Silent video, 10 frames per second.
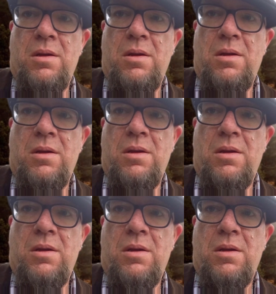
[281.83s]

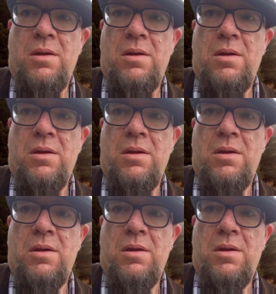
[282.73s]

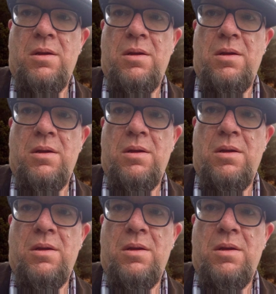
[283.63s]

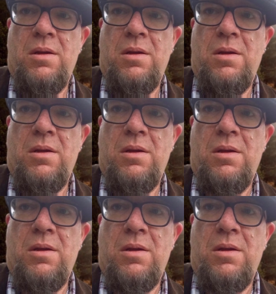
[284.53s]
[no speech]